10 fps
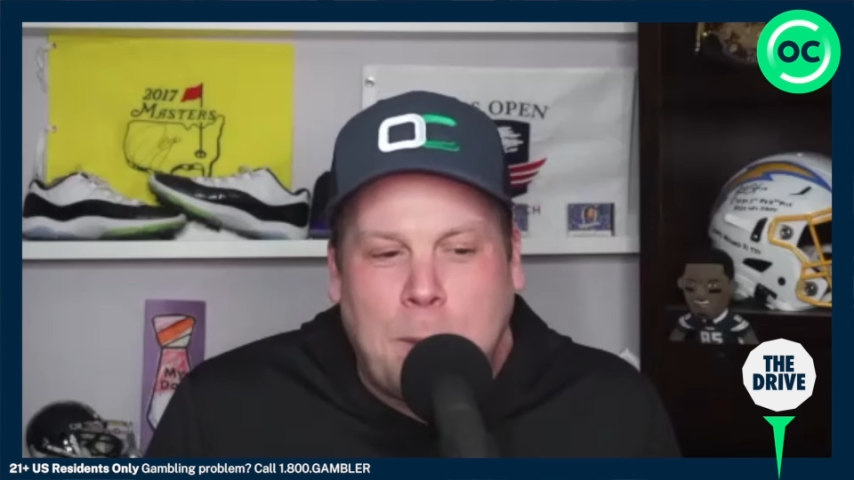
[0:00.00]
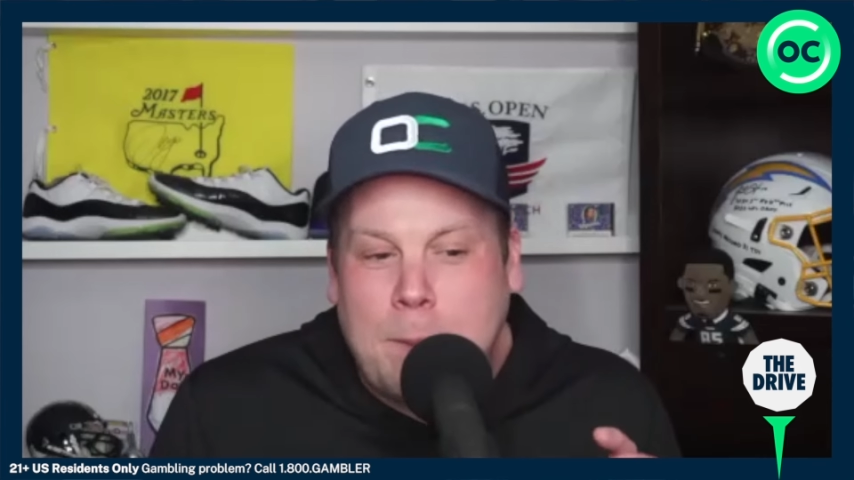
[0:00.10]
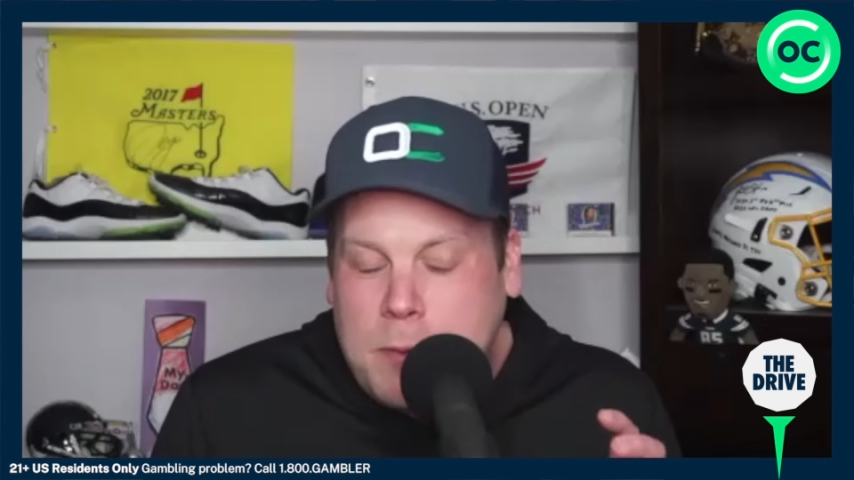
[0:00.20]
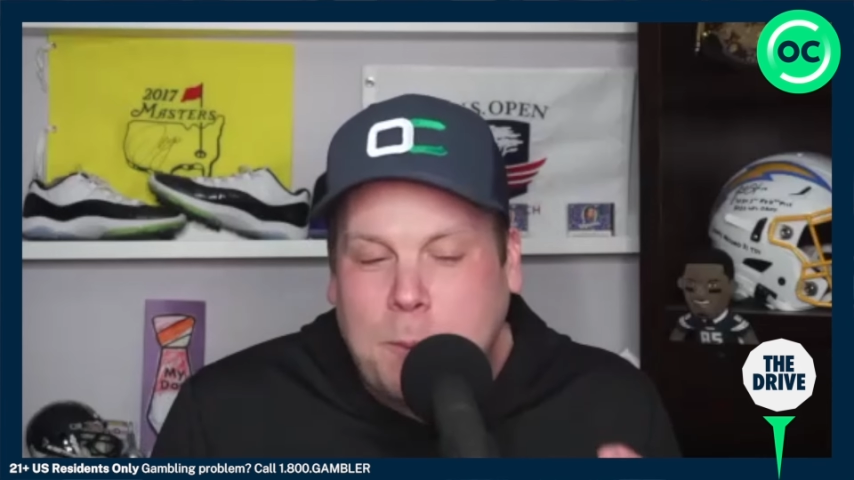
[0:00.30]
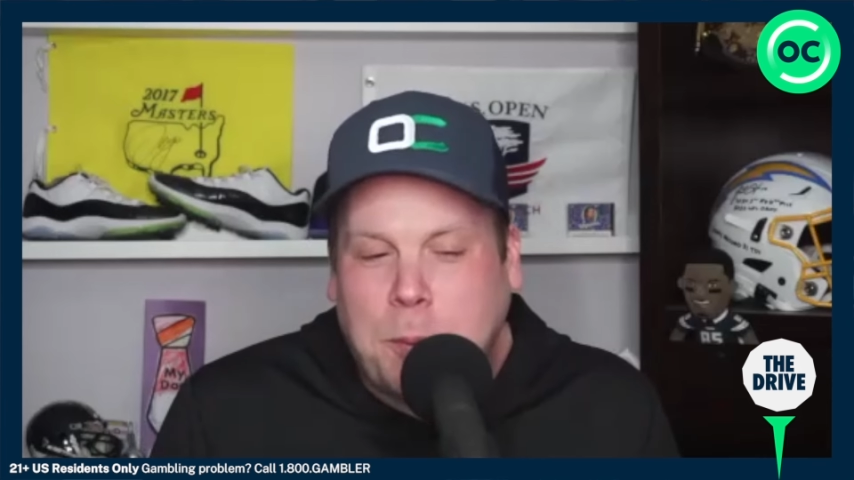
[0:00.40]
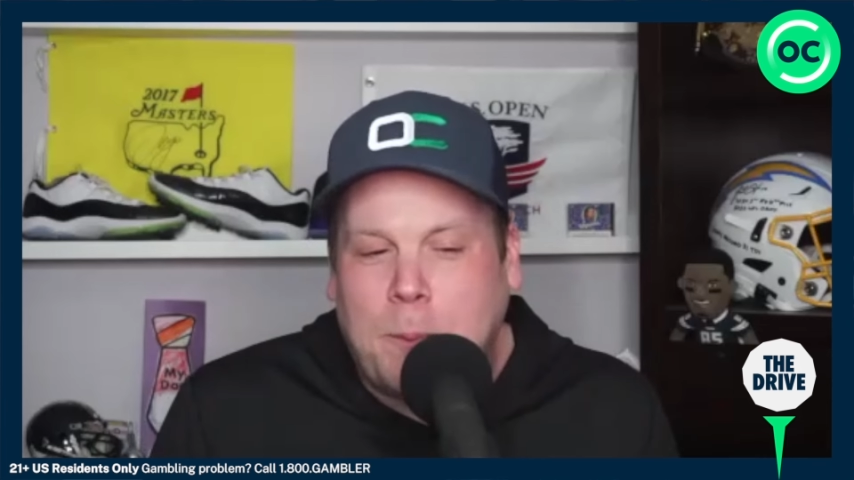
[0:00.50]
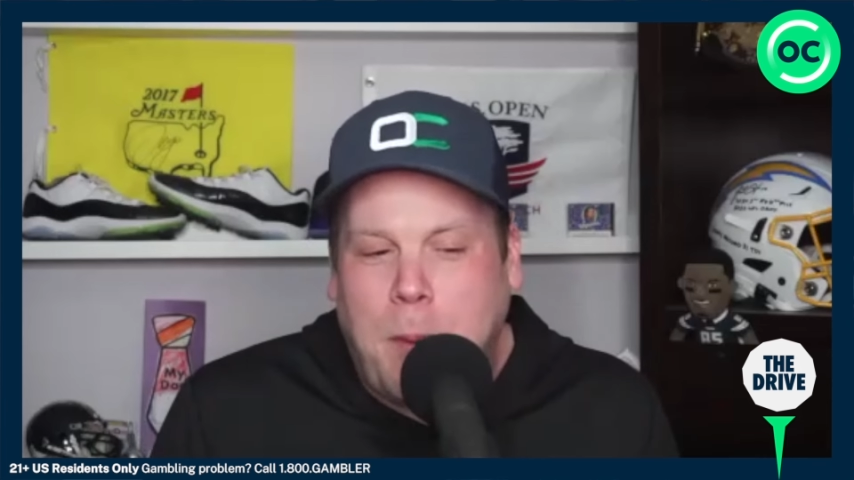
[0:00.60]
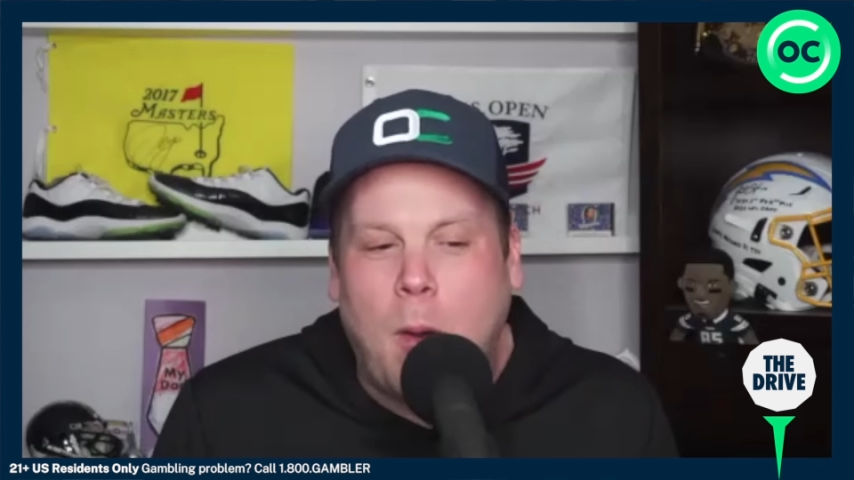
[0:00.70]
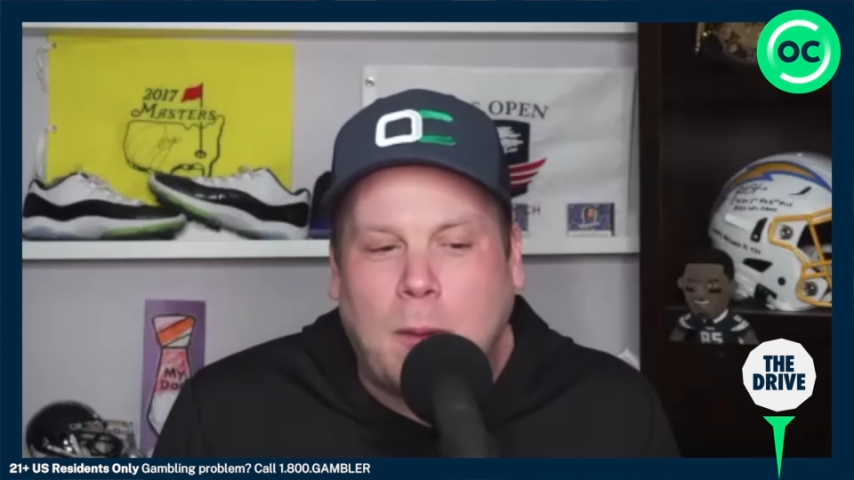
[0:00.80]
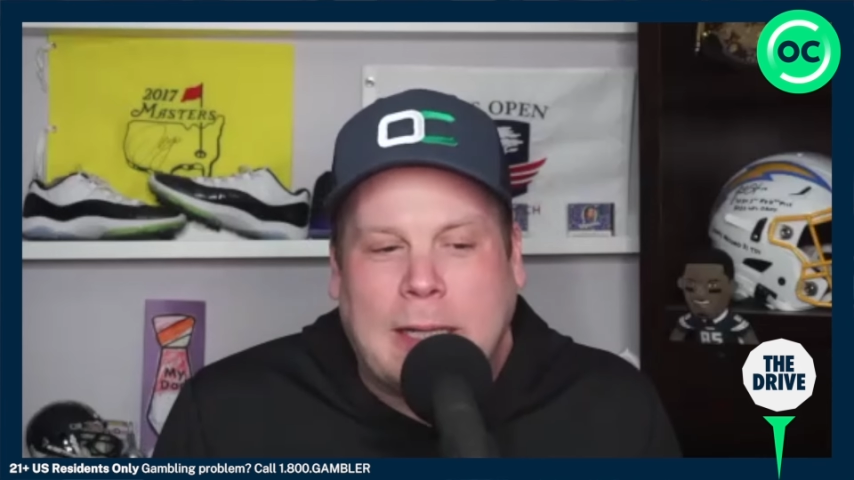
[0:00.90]
been the
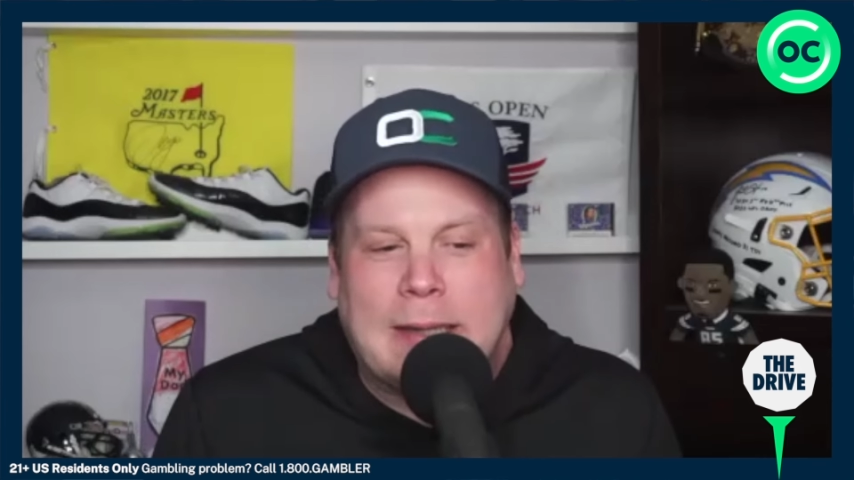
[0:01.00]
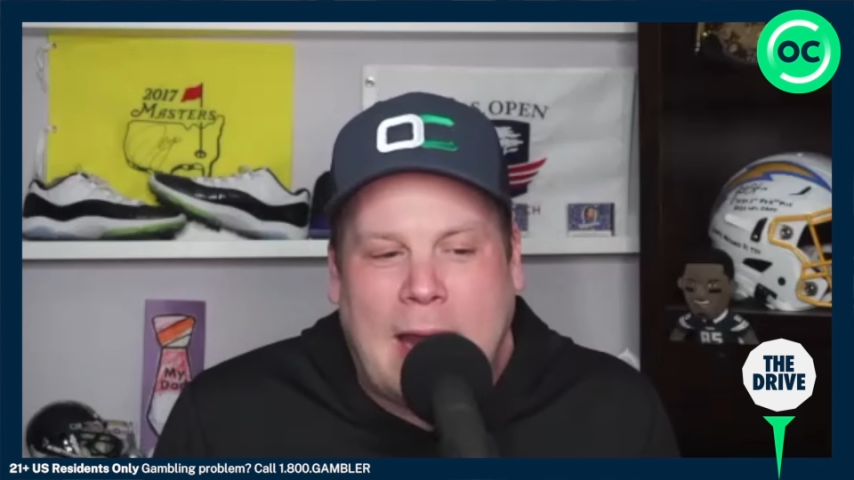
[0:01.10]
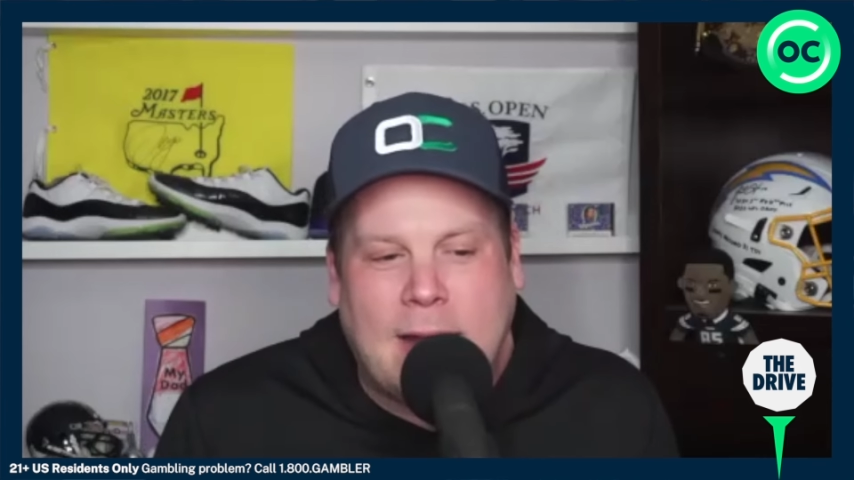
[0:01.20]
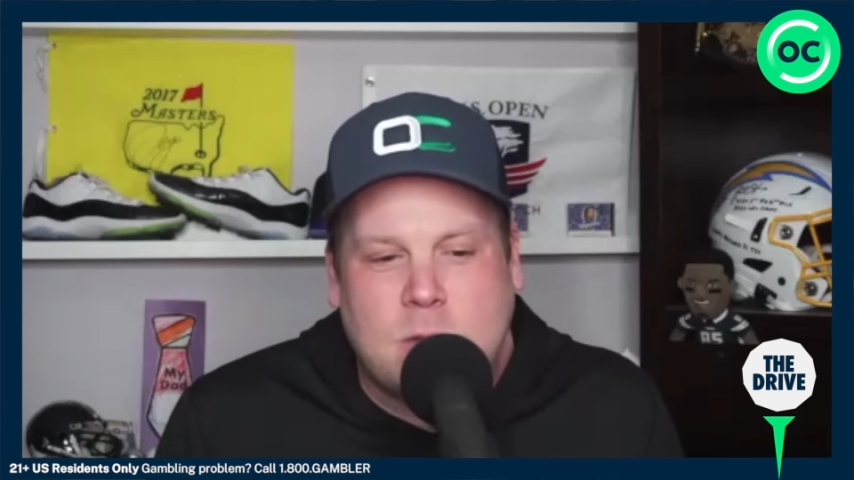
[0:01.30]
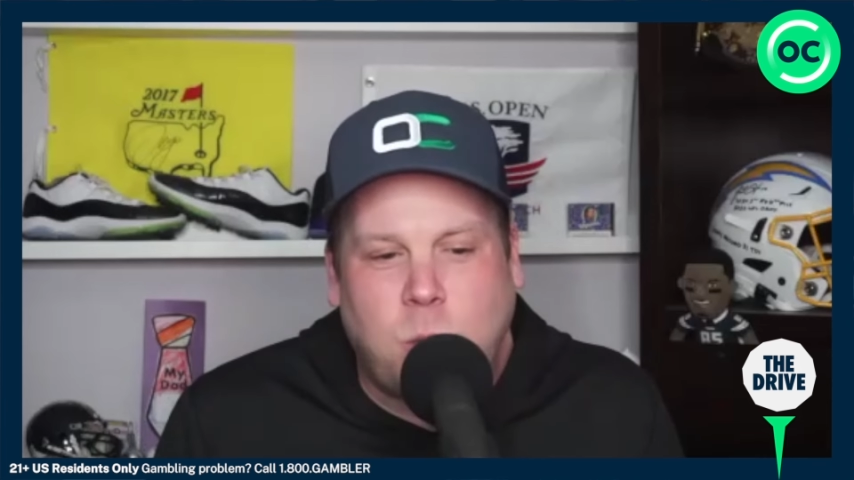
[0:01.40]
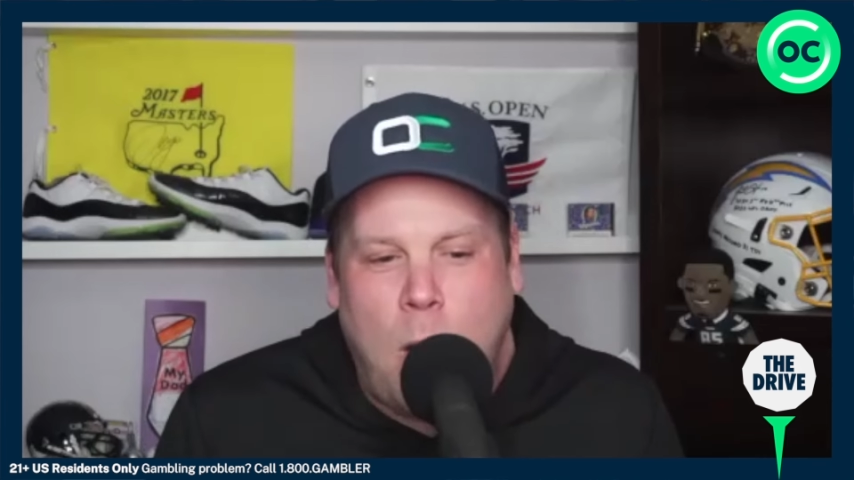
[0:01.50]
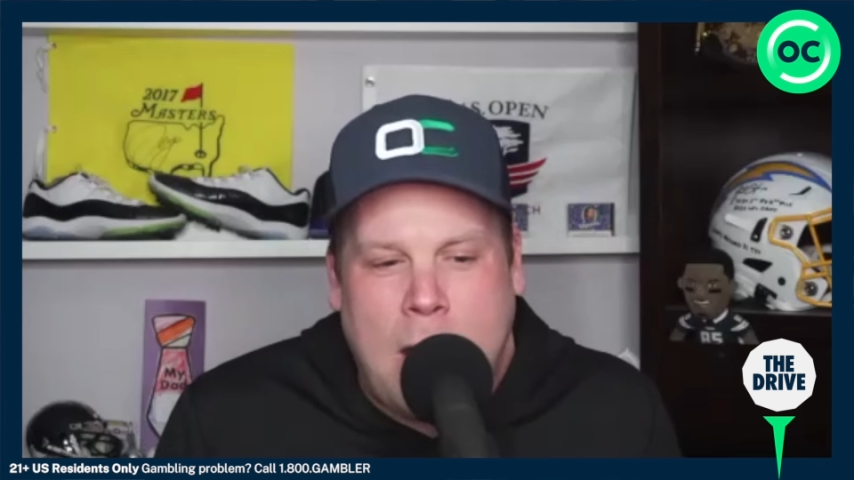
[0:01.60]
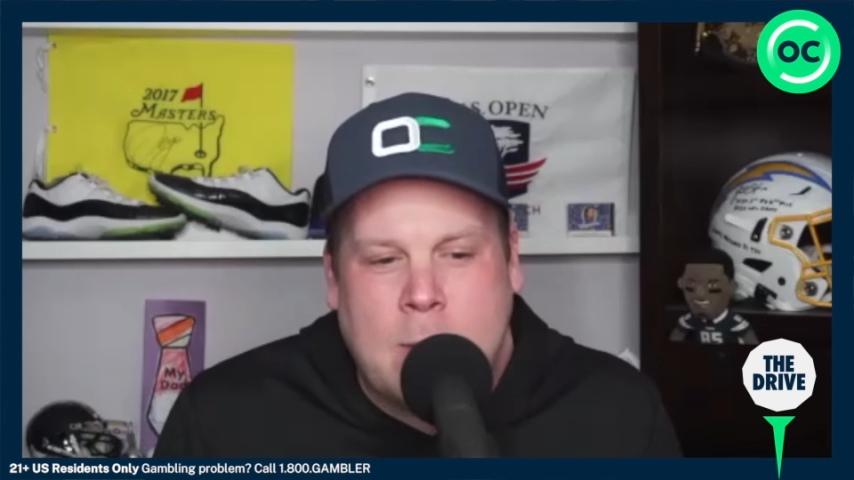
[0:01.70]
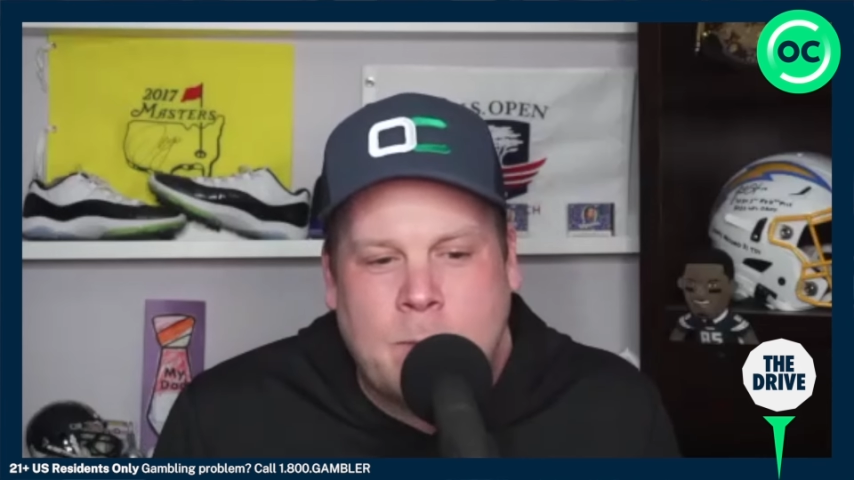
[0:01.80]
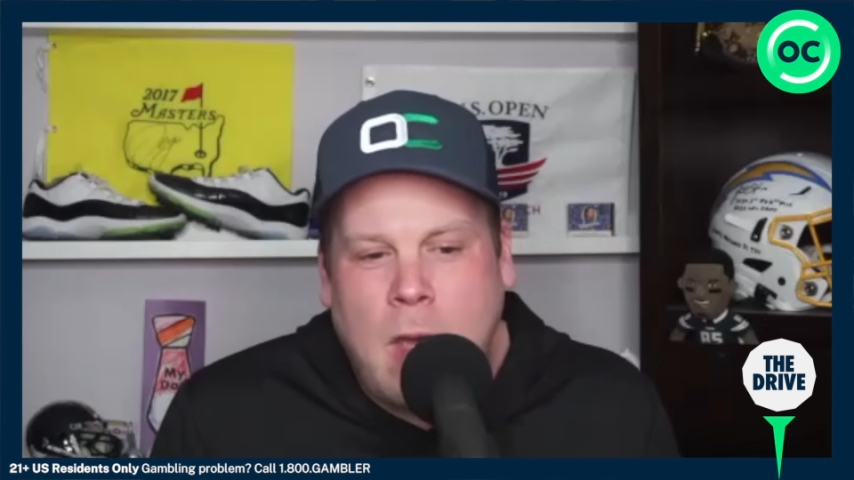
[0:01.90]
proponent that his
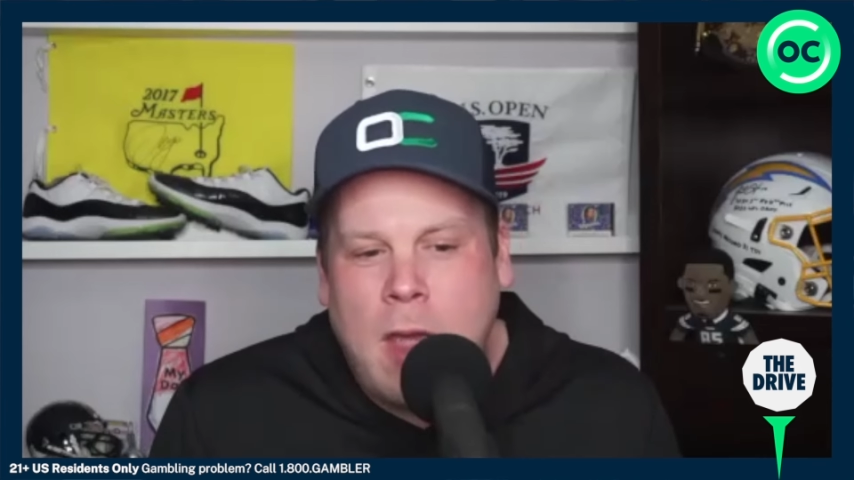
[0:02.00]
win,